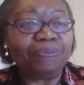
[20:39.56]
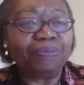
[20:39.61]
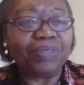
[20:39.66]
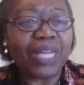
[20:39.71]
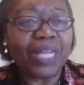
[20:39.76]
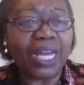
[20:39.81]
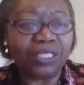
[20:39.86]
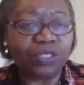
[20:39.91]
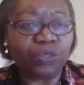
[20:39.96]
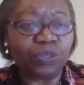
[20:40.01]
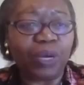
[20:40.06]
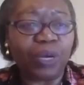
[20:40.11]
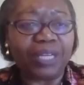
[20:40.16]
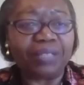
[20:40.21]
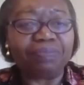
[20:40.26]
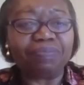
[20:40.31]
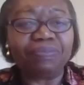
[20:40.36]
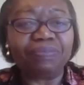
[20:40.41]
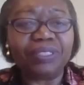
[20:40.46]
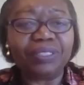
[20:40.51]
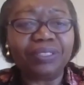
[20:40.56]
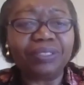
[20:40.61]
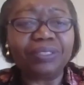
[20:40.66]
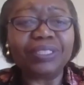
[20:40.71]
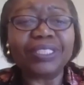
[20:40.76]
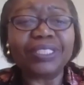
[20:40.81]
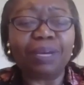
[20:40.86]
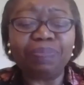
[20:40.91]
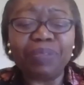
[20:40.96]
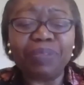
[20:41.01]
That's one.
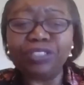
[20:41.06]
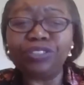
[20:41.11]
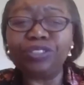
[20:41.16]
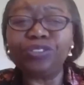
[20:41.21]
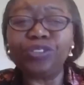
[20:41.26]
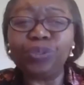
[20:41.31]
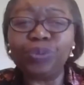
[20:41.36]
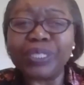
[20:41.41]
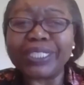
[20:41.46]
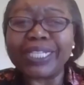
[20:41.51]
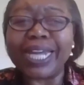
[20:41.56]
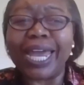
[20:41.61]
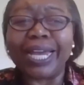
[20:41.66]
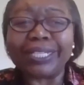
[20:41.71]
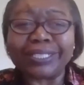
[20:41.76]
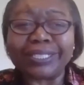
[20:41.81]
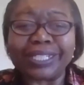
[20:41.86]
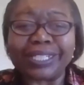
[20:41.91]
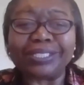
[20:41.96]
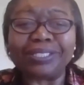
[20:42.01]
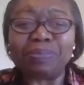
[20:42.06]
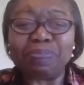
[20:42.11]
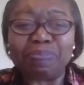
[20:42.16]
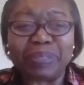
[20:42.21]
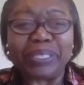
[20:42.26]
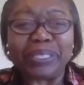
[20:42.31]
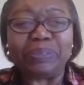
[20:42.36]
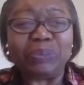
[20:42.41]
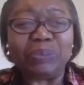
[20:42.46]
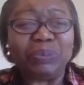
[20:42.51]
Something to do with taxes,
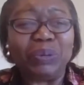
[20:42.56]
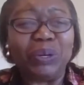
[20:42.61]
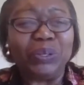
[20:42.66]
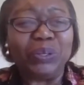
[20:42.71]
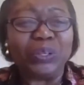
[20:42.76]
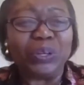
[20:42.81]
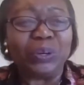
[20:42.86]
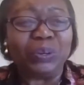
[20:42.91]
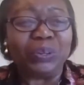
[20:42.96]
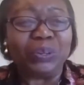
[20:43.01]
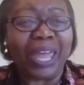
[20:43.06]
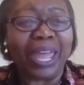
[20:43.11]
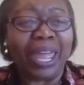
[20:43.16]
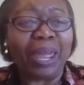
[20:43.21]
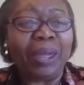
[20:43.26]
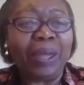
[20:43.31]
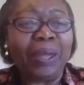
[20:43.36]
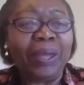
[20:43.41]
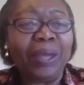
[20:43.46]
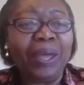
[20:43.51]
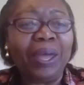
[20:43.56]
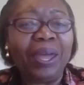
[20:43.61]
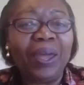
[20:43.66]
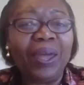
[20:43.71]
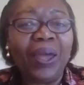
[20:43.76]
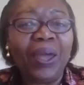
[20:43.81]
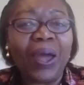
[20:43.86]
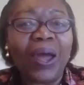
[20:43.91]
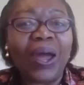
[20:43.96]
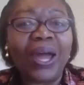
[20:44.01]
but we won't go there.
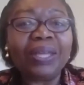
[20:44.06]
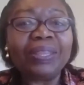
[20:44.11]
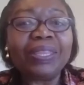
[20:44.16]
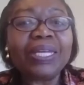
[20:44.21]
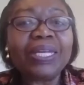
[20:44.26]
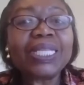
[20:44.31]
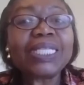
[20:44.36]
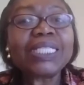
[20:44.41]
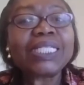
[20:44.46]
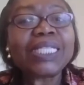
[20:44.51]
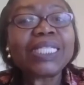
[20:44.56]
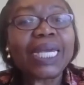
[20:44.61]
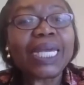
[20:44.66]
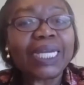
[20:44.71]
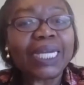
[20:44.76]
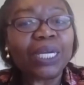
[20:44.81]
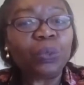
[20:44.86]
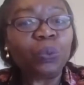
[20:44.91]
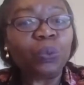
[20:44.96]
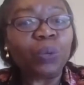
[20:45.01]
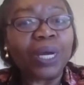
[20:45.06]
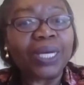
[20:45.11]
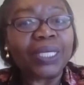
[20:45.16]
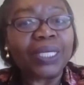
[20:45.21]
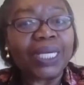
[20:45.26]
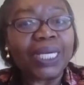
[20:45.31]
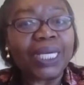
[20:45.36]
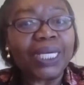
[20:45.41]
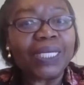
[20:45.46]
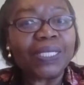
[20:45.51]
I think the second
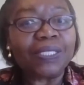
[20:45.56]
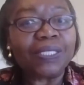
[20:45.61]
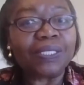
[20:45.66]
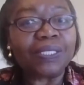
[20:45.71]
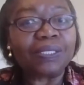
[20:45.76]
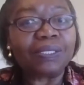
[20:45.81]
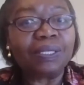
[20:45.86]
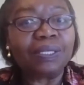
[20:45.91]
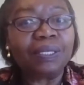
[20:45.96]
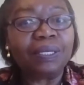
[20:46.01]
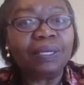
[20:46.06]
one is